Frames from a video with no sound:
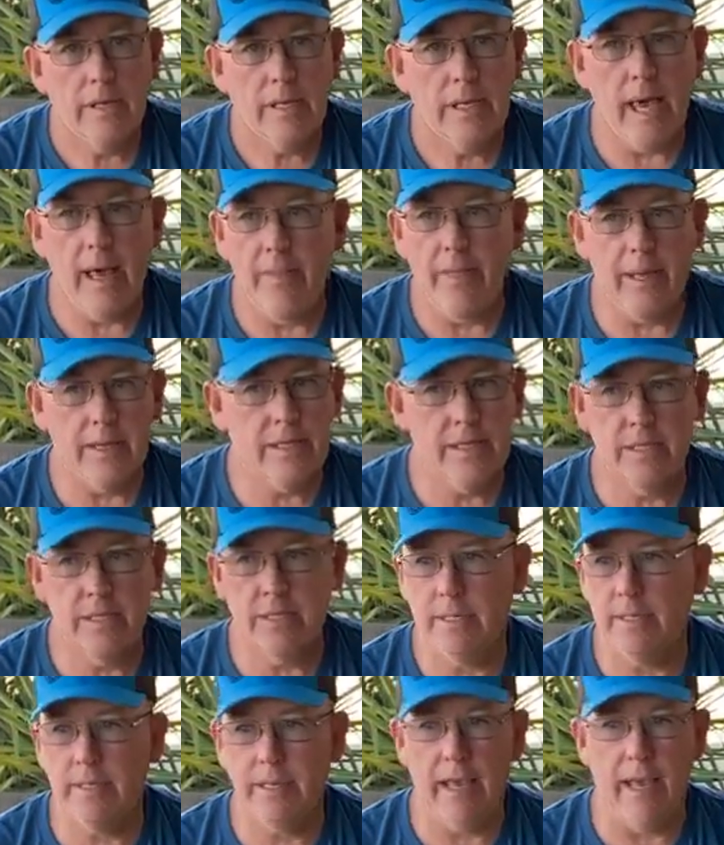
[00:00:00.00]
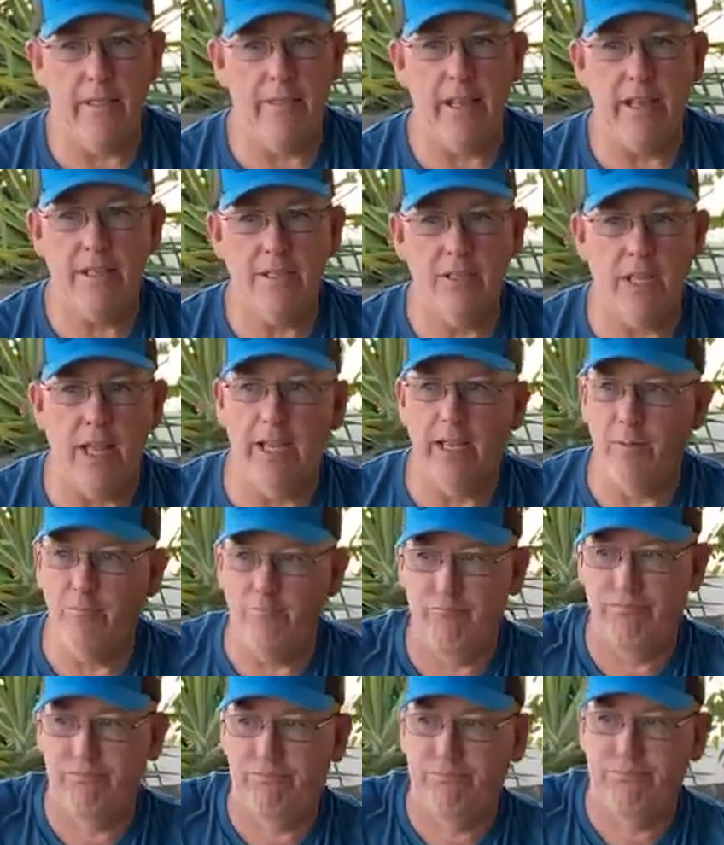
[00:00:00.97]
yeah, that's yeah, that's like
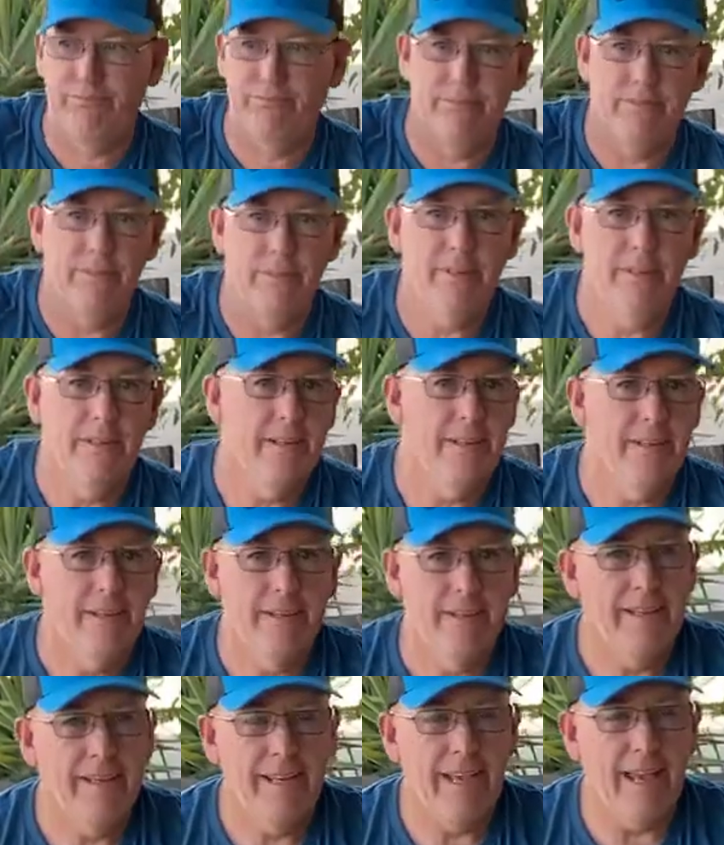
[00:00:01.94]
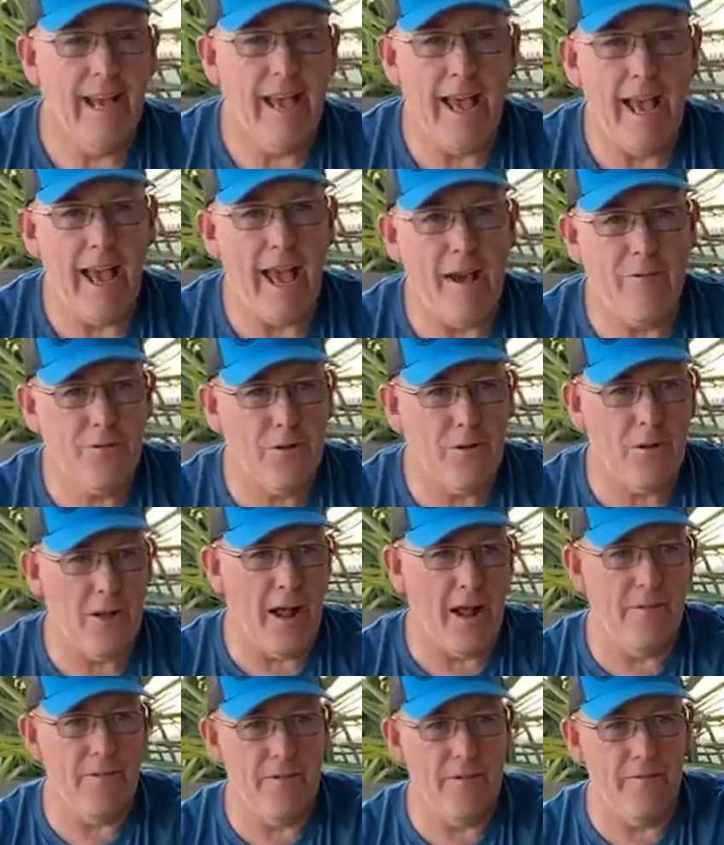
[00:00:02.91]
a, after
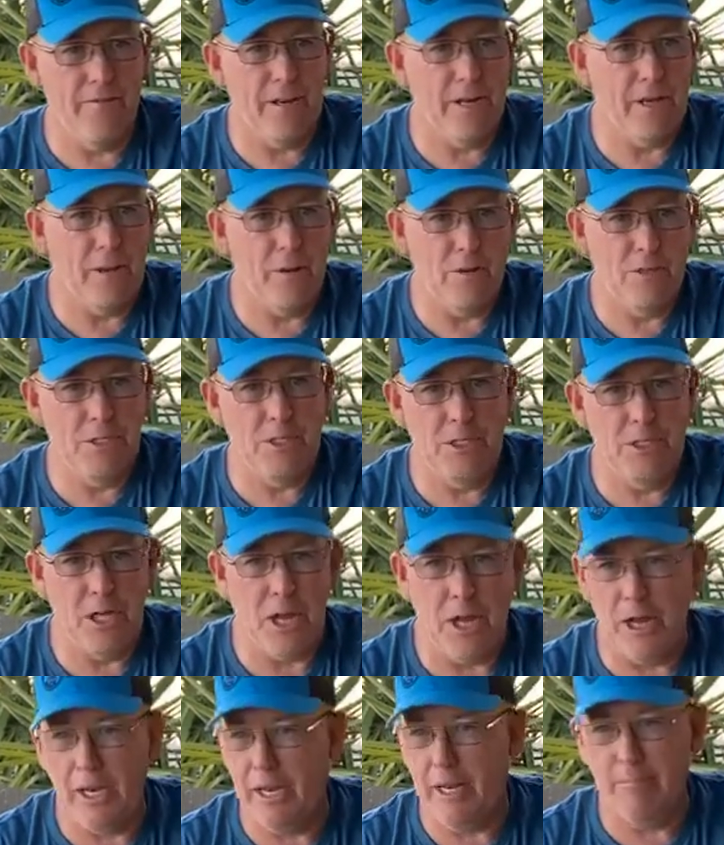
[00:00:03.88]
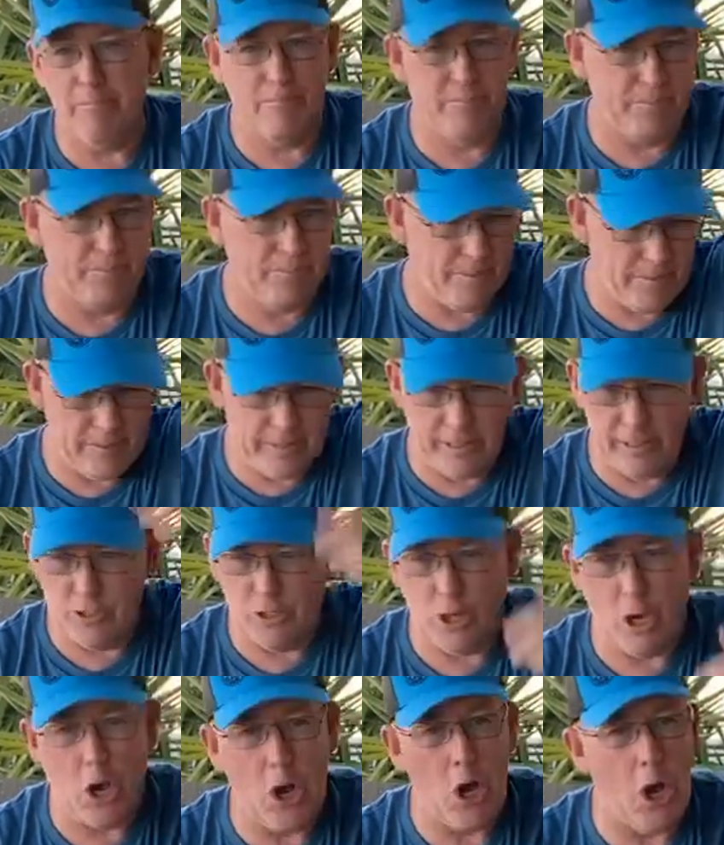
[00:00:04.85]
uh, the video is done, uh,
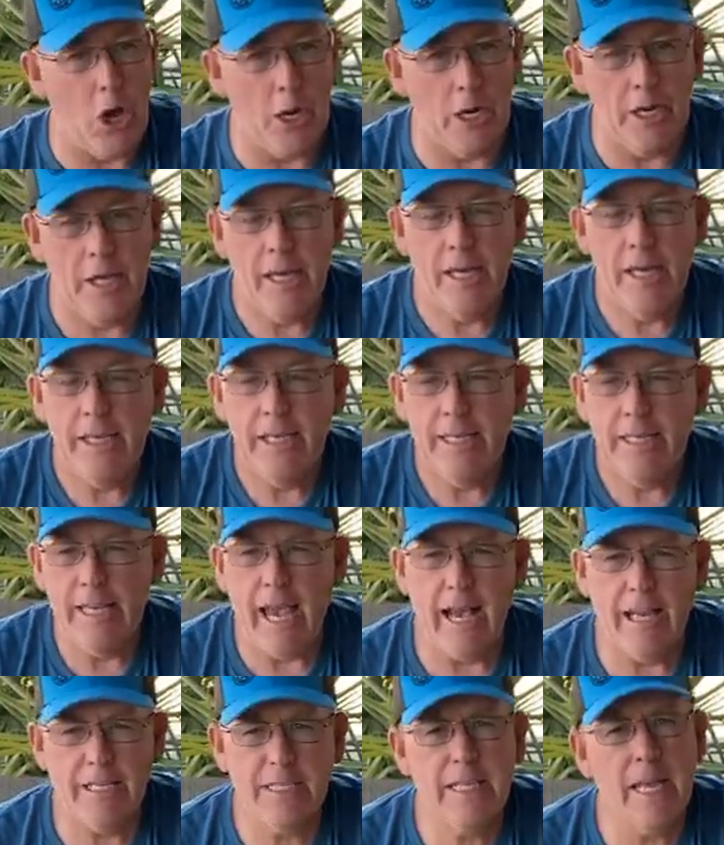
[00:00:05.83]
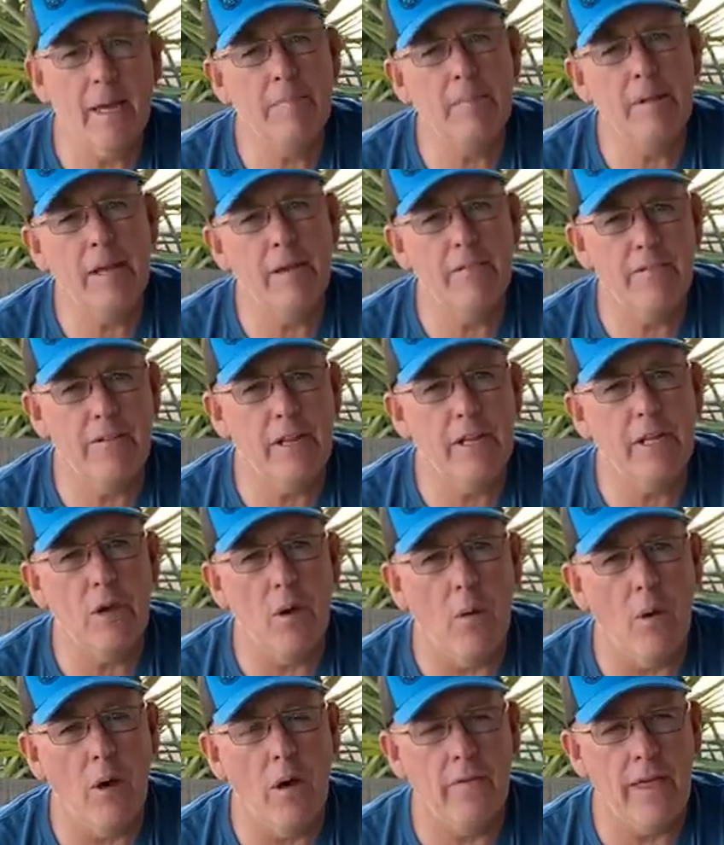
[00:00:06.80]
it's gone. Yeah, send right. me a
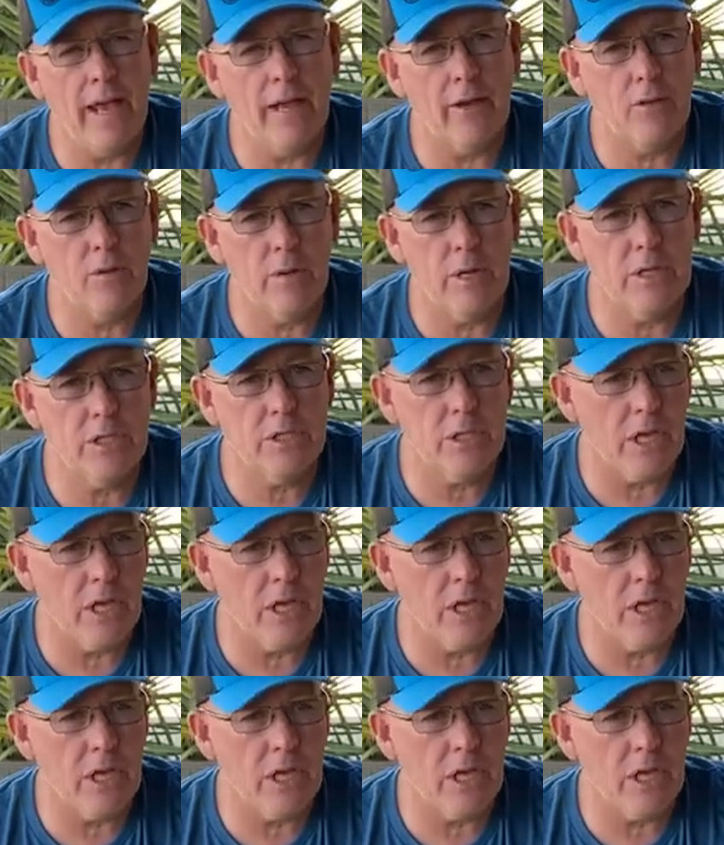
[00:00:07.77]
video on that, Chris.